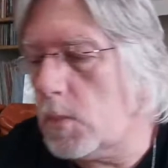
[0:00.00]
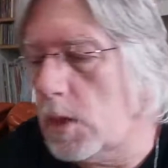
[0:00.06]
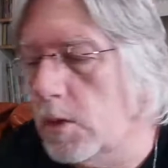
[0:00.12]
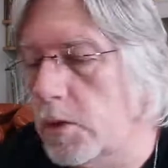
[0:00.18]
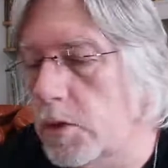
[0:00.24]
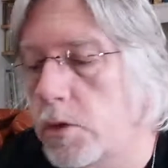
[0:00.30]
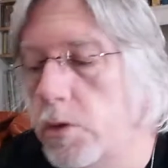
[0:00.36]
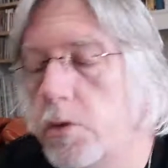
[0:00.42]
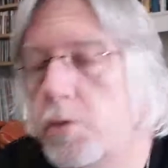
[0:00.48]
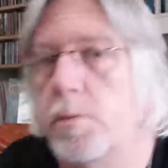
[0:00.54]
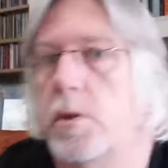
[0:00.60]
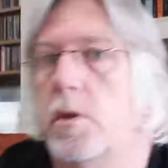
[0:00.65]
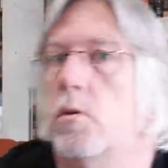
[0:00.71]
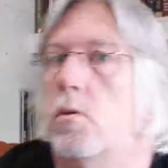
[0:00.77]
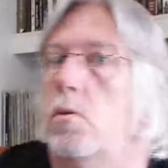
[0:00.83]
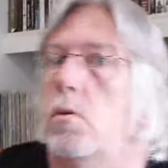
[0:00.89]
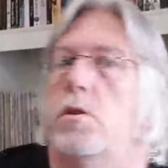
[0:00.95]
Excuse me,
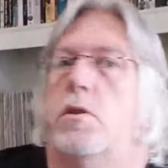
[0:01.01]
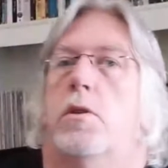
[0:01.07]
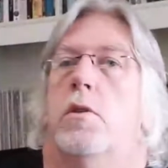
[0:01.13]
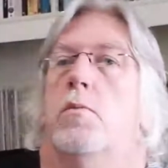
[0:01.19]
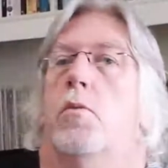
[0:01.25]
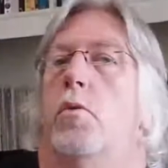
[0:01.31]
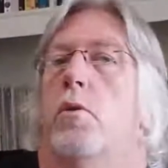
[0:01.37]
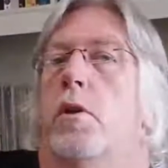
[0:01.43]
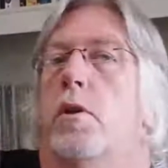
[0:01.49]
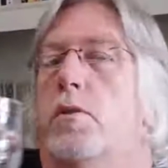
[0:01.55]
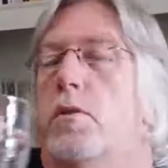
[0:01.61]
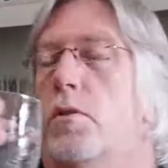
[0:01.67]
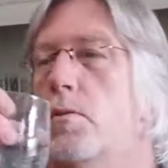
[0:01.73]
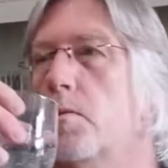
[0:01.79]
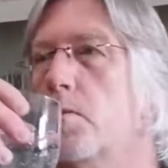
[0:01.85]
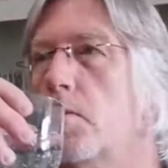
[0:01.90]
always in the mornings.